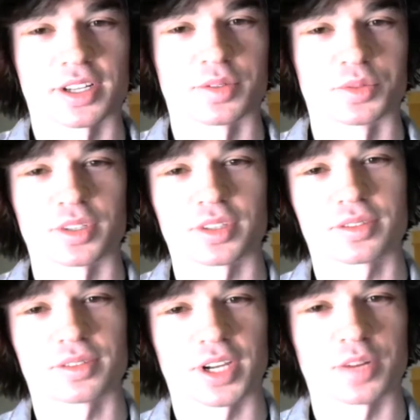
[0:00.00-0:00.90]
even with
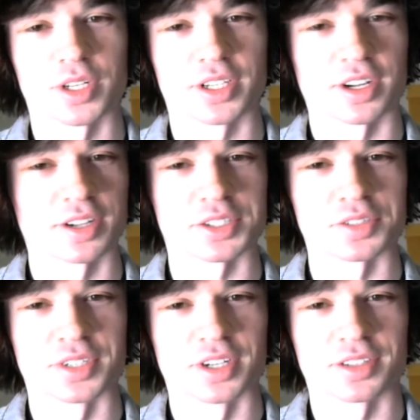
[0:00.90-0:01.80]
how many cons
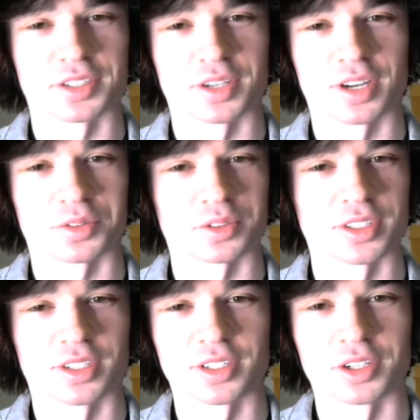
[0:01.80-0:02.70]
you've done, that you haven't really
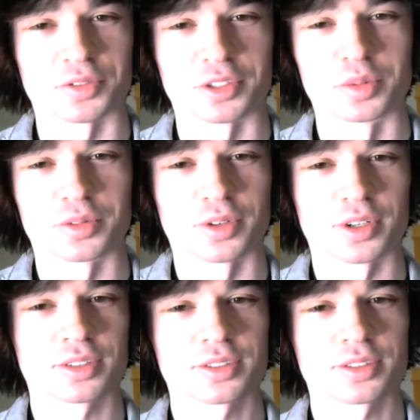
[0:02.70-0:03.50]
done an interview before.